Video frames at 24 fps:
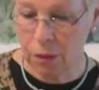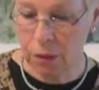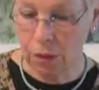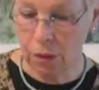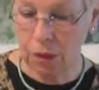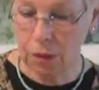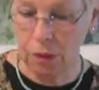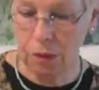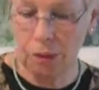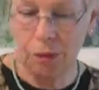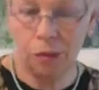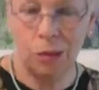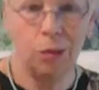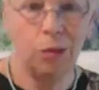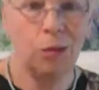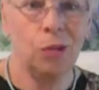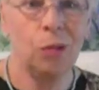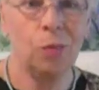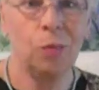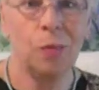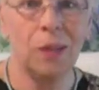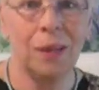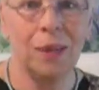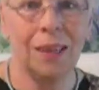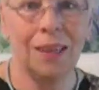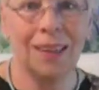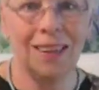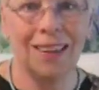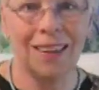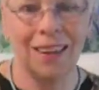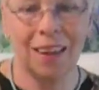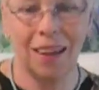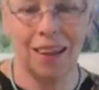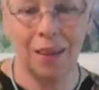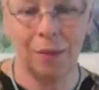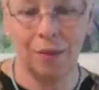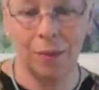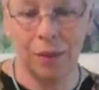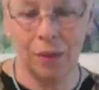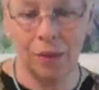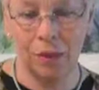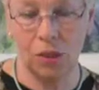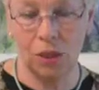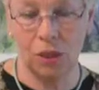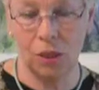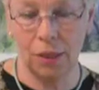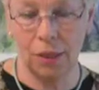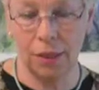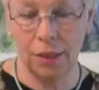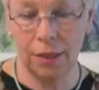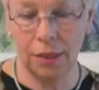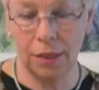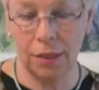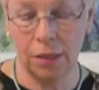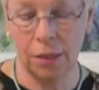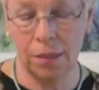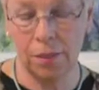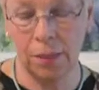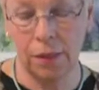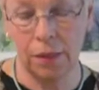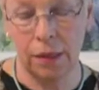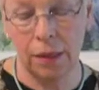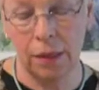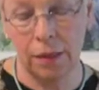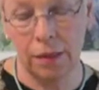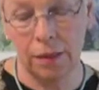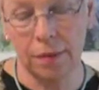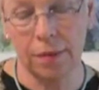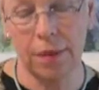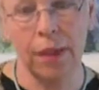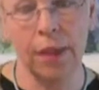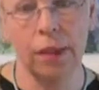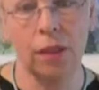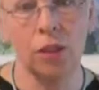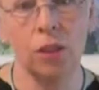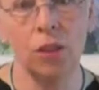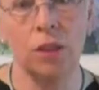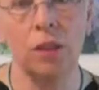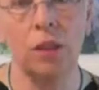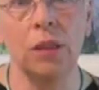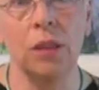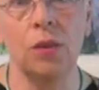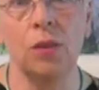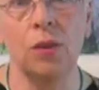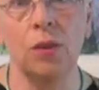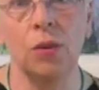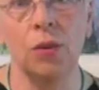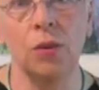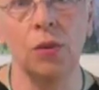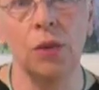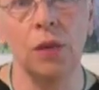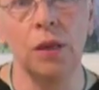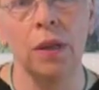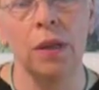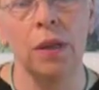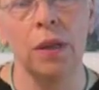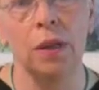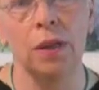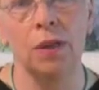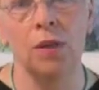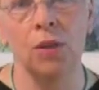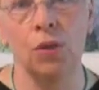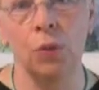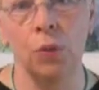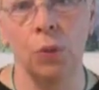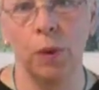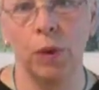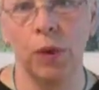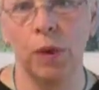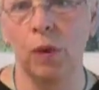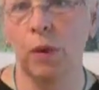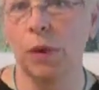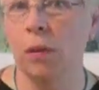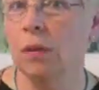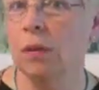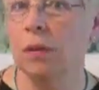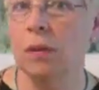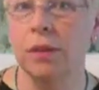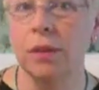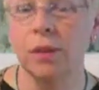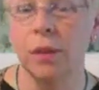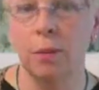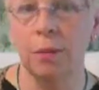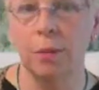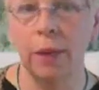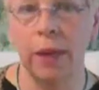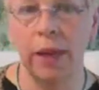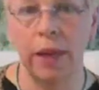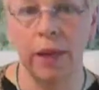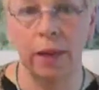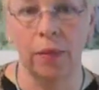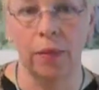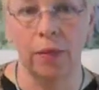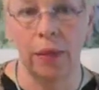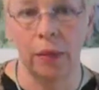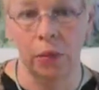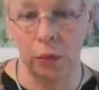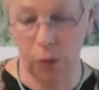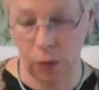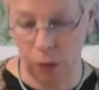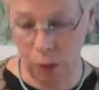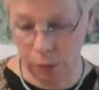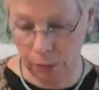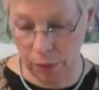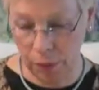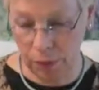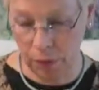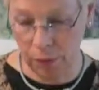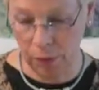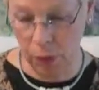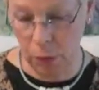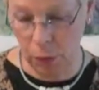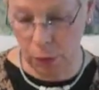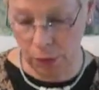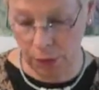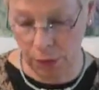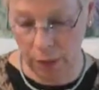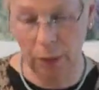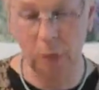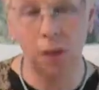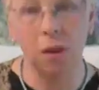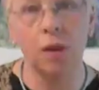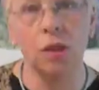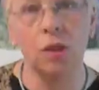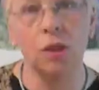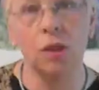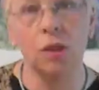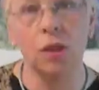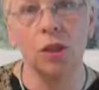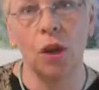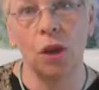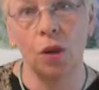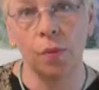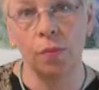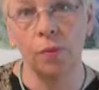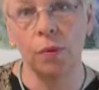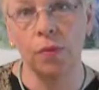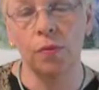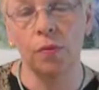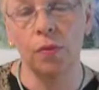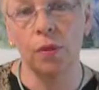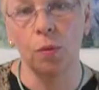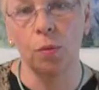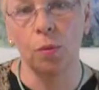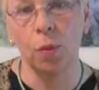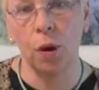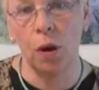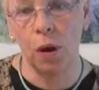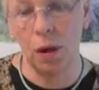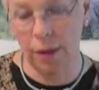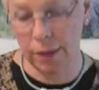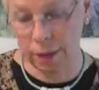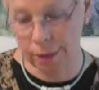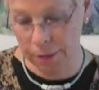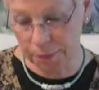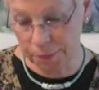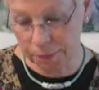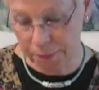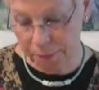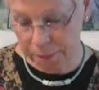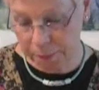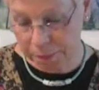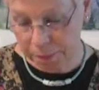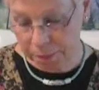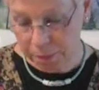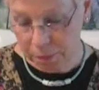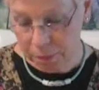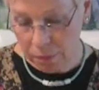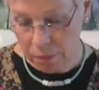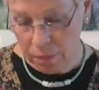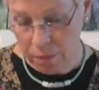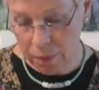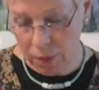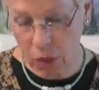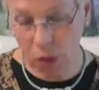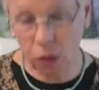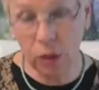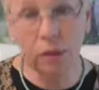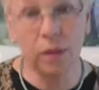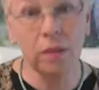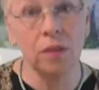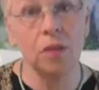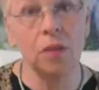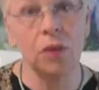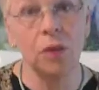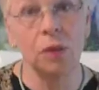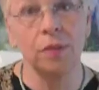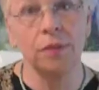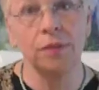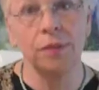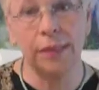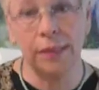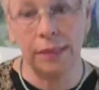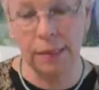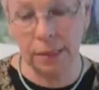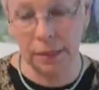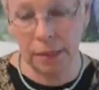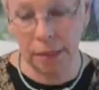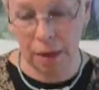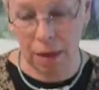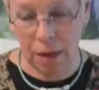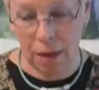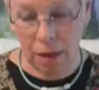The toothpick I mentioned is actually to swirl the paint that will be floating on top of the water on the surface.